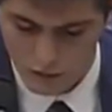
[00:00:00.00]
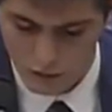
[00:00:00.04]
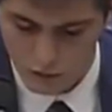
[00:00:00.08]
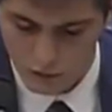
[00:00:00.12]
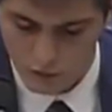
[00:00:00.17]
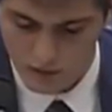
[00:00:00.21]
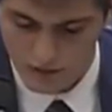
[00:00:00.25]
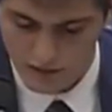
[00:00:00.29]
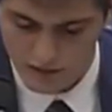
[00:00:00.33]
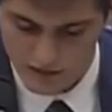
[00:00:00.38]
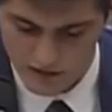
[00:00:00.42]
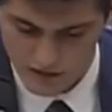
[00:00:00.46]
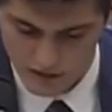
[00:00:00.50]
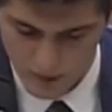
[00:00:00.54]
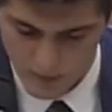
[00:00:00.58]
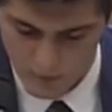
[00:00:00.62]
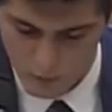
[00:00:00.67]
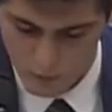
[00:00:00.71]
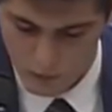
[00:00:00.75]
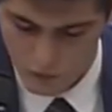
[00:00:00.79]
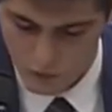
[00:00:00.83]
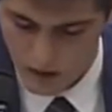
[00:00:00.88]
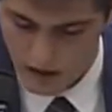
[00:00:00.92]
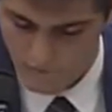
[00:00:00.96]
my dad
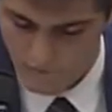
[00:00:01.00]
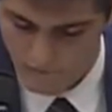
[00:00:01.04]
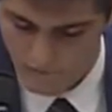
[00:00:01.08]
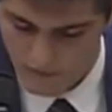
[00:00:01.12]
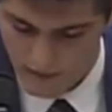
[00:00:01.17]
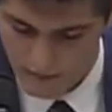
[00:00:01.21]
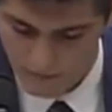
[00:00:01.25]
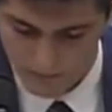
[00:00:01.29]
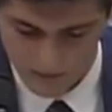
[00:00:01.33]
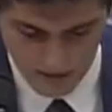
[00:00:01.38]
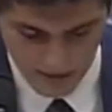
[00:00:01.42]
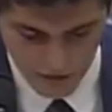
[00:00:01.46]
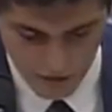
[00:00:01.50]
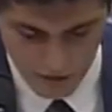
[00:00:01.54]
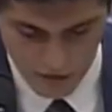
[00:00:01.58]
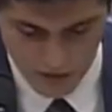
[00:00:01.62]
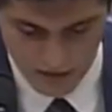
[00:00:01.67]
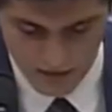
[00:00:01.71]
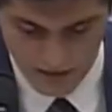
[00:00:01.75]
thinks of other prisoners